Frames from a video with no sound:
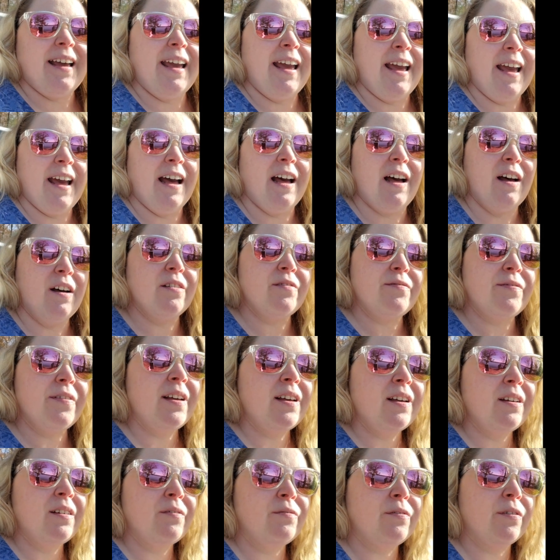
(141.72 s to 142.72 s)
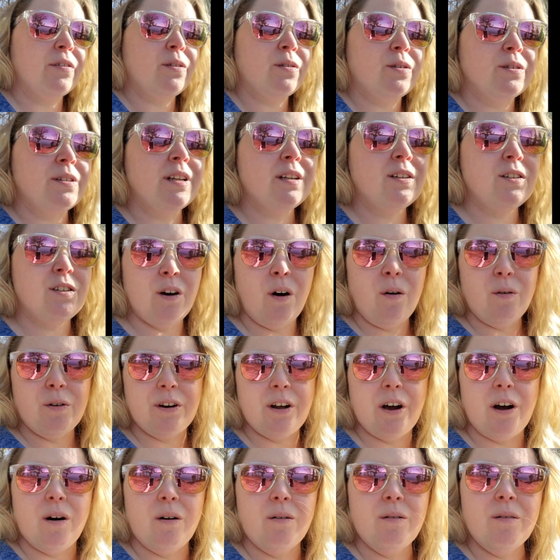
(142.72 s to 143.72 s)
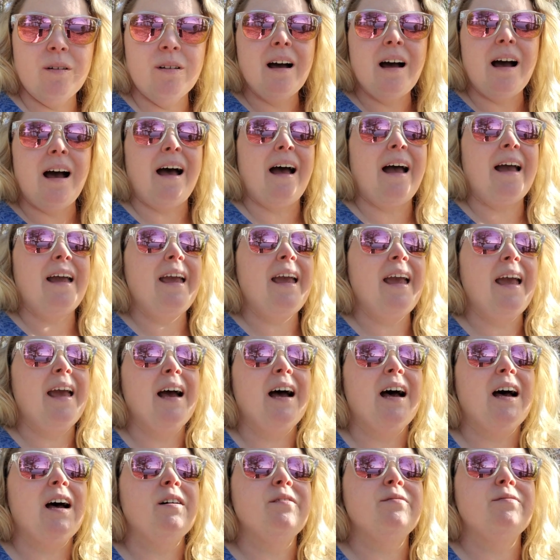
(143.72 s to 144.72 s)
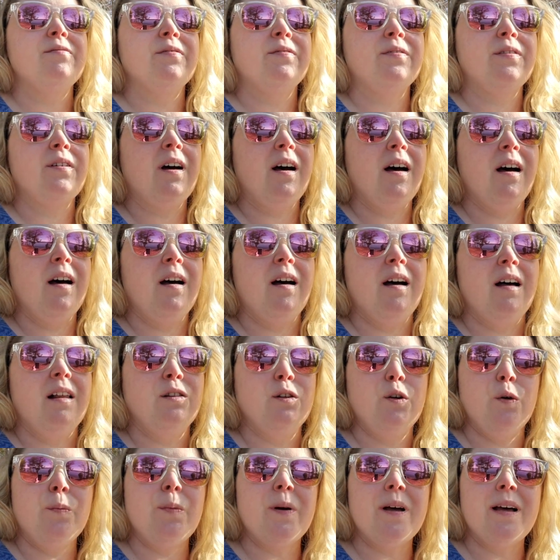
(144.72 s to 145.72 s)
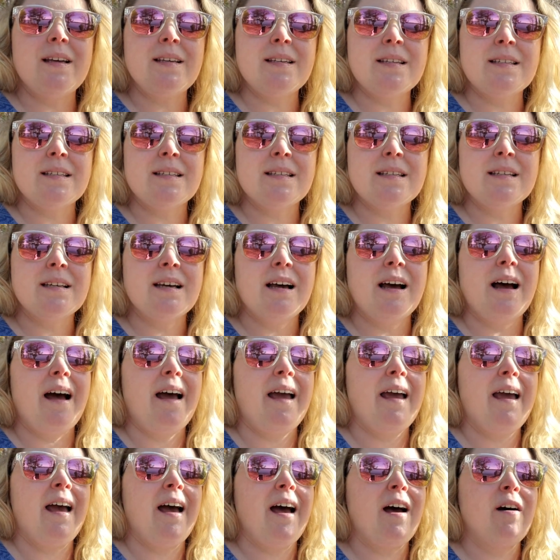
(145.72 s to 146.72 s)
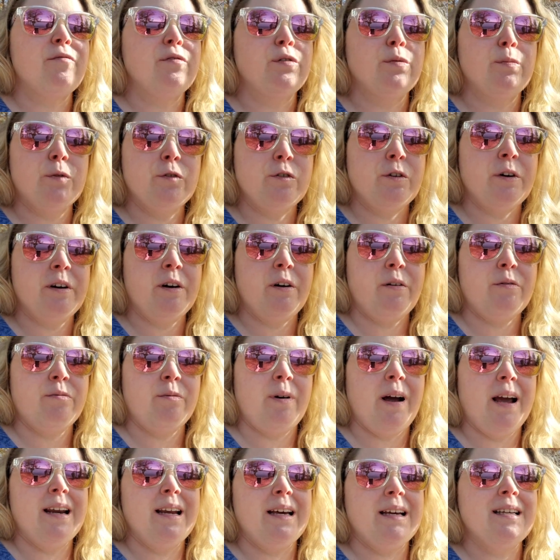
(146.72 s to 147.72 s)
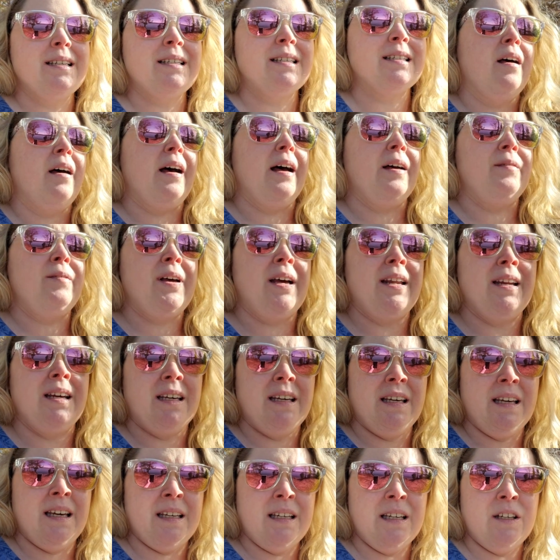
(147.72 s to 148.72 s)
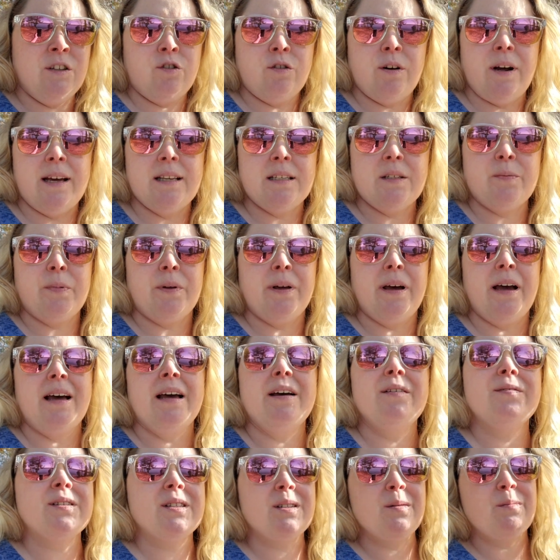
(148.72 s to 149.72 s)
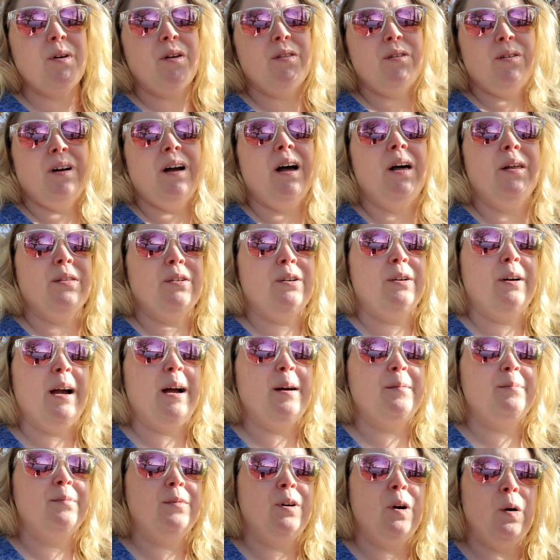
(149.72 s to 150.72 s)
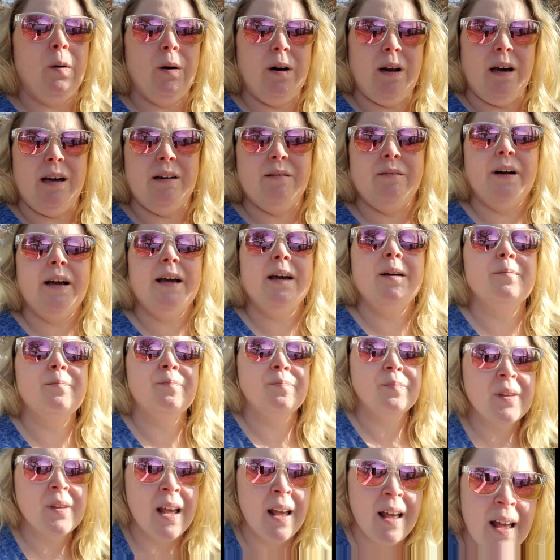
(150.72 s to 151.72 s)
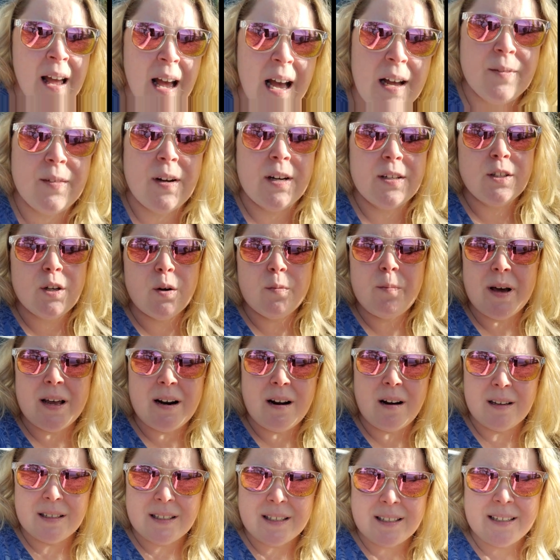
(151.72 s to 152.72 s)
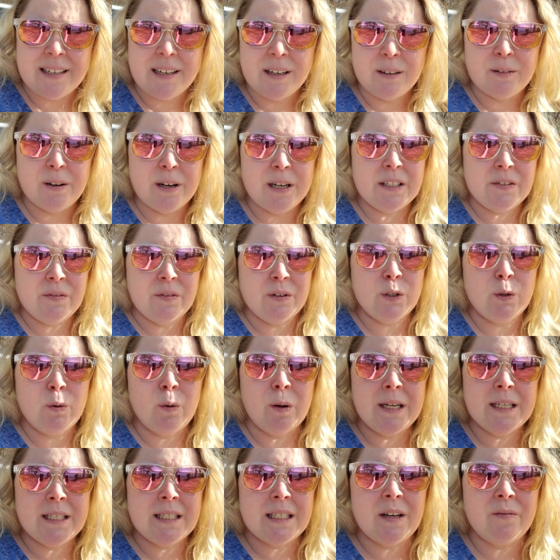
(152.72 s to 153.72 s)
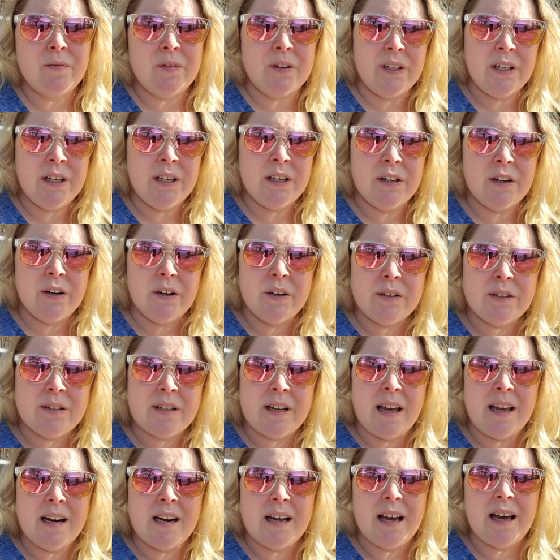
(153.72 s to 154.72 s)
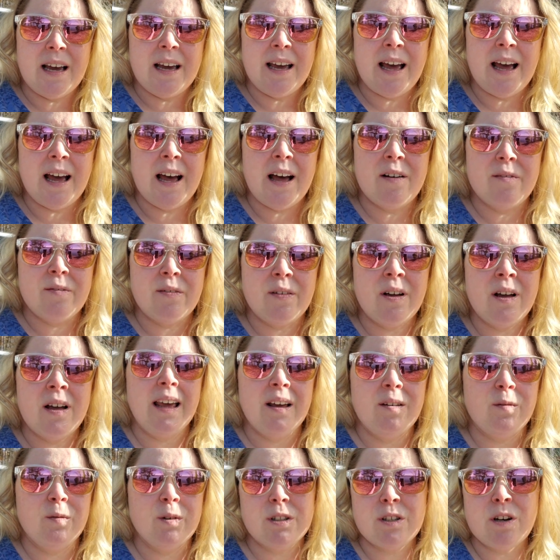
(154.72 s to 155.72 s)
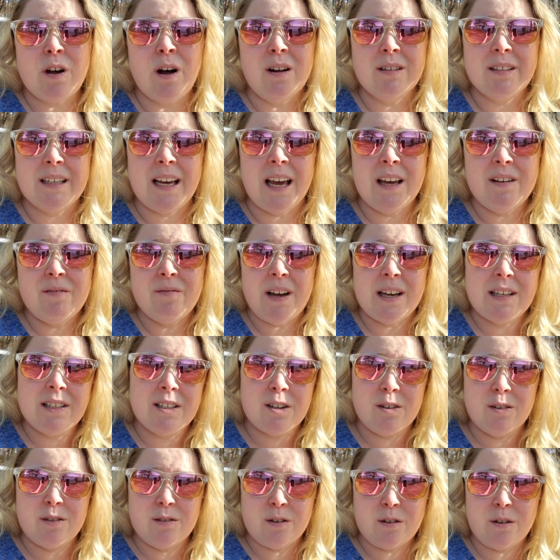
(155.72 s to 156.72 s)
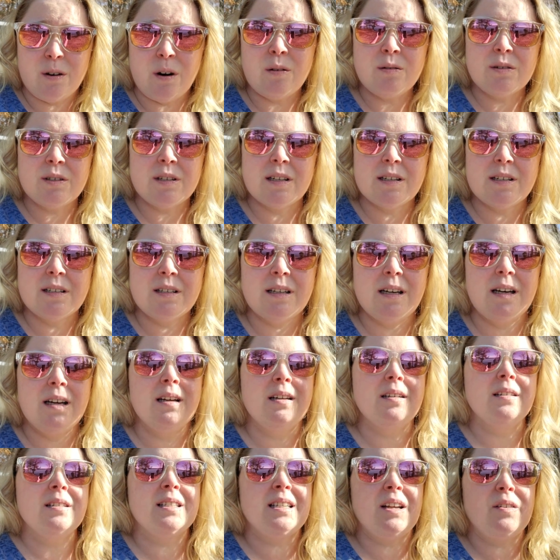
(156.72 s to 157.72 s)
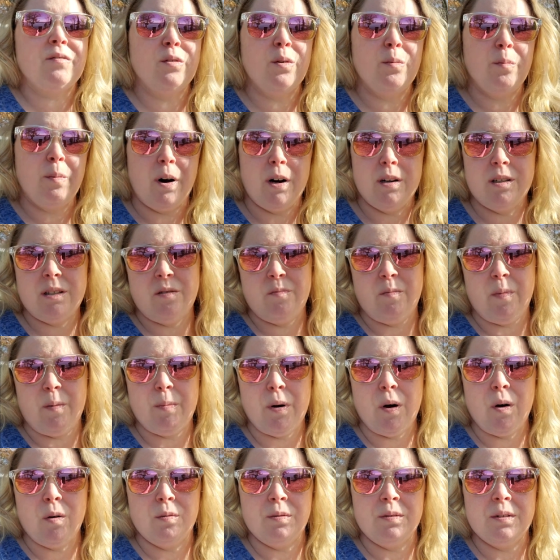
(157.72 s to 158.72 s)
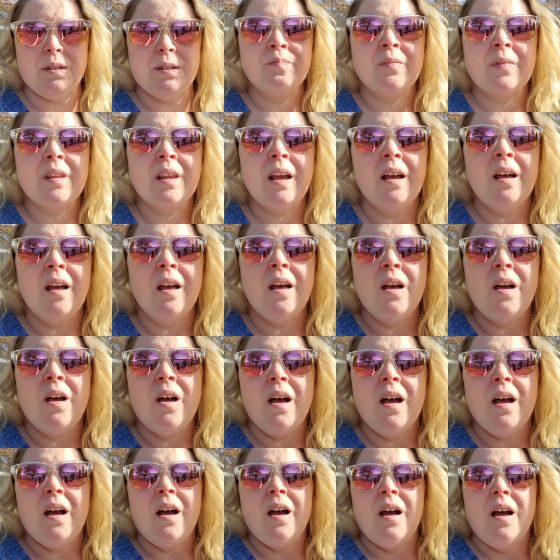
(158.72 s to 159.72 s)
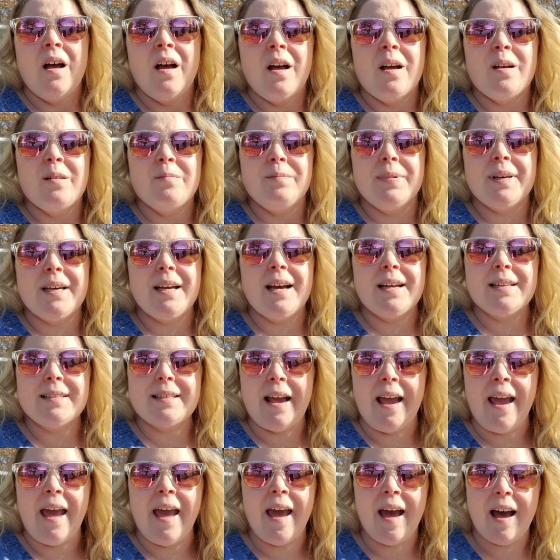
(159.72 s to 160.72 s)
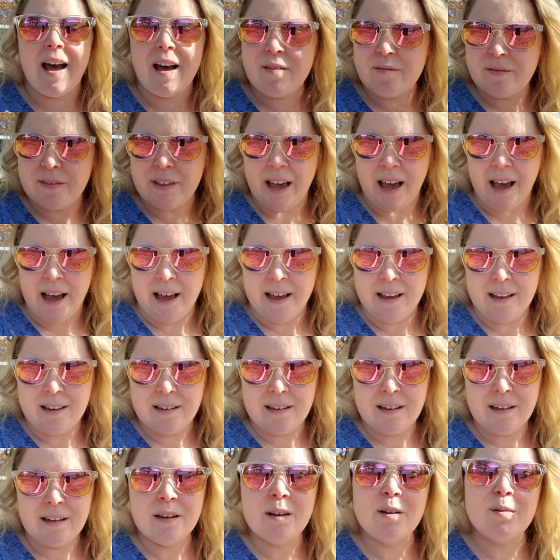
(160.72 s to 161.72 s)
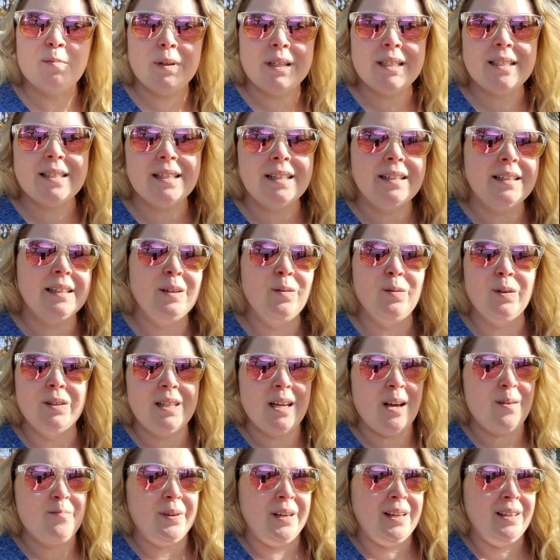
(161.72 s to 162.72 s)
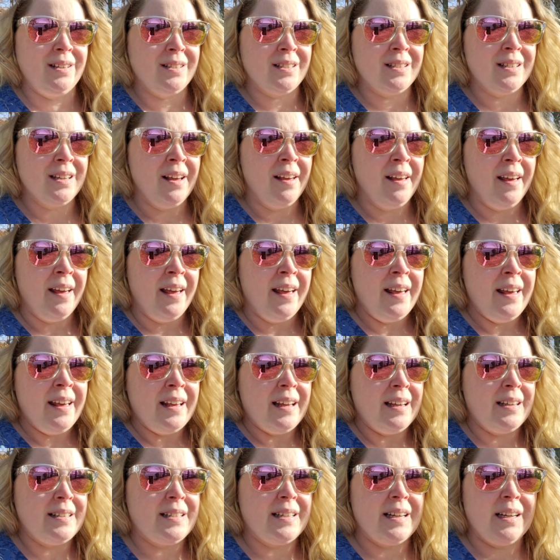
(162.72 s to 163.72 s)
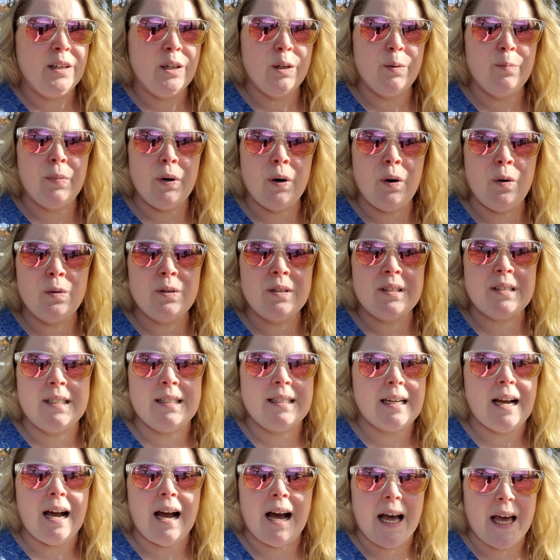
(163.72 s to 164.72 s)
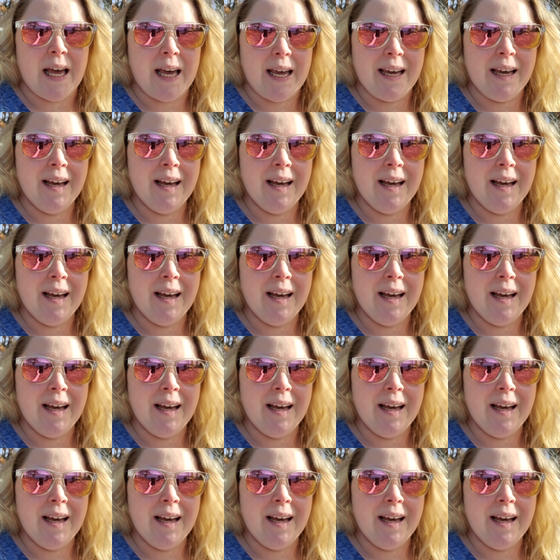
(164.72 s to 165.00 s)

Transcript: have, for those that don't know, I have uh, lupus, I have rheumatoid arthritis, I've had a kidney transplant, I have some other health crap going on, right? I've also been on steroids for 27 years and I have what's called avascular necrosis in several parts of my bones. Because I have that, basically what that means is that your bones die,